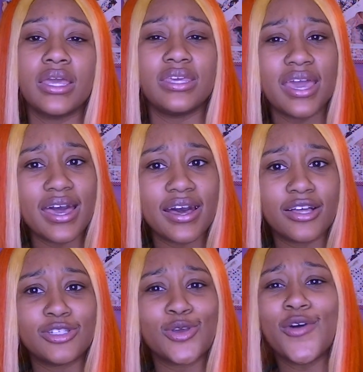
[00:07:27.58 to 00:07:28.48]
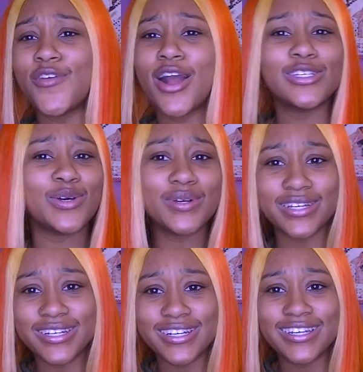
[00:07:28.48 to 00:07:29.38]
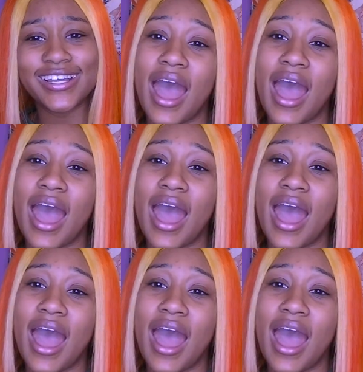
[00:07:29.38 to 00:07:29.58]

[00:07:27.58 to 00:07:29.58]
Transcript: yeah, so far so good.